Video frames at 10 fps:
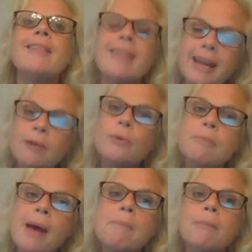They
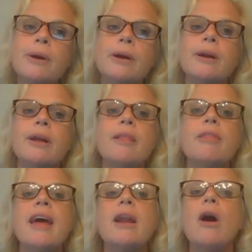remember
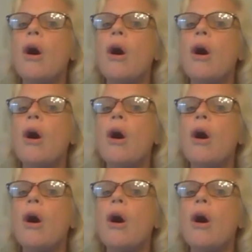that